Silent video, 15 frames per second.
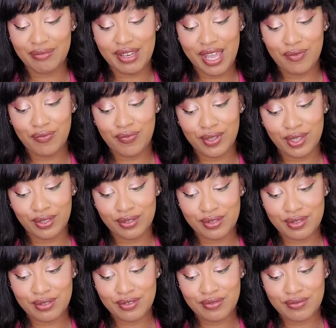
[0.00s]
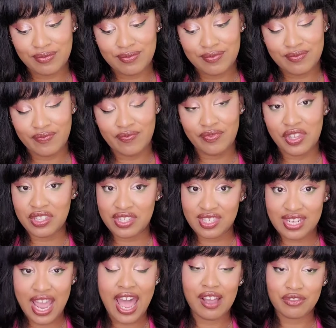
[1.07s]
That feels
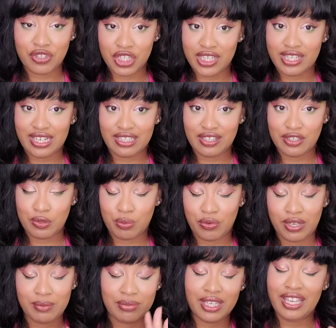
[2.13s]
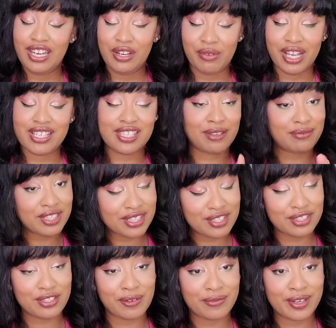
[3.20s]
nostalgic at this point. But anyways, if
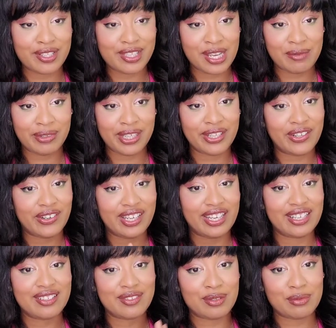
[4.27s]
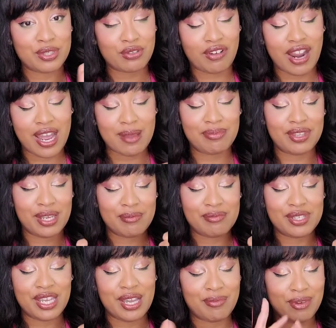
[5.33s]
this is your first time here, go ahead and subscribe,
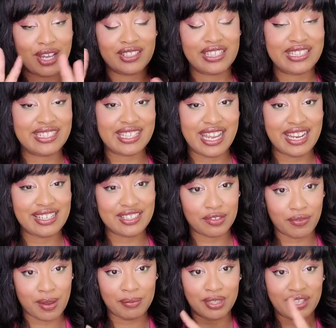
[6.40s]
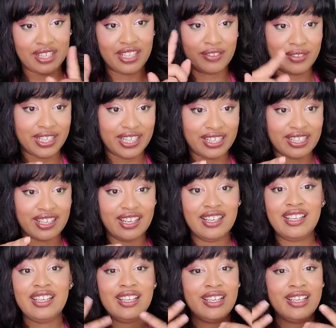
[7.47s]
thumbs up, all these things. If I'm looking over here,